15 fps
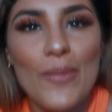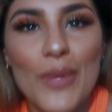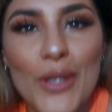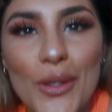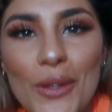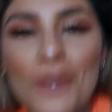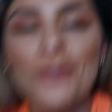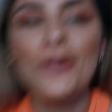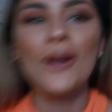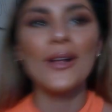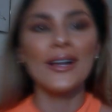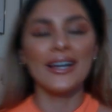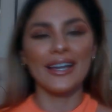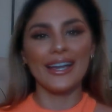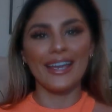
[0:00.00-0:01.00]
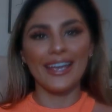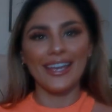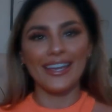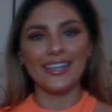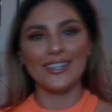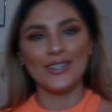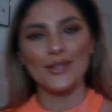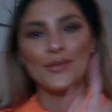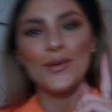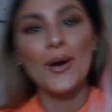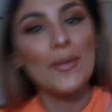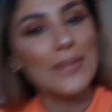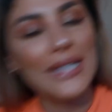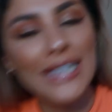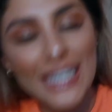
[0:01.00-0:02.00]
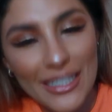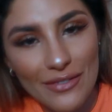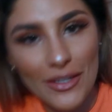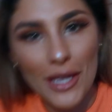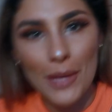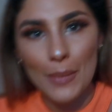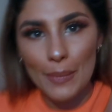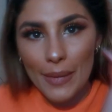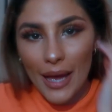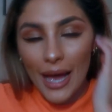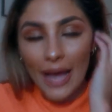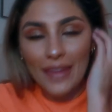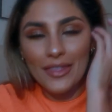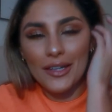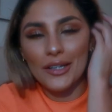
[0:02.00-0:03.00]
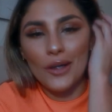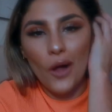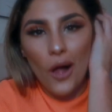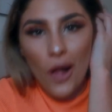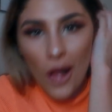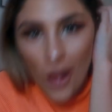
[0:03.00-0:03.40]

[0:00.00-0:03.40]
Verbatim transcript: beautiful and you won't believe it but they're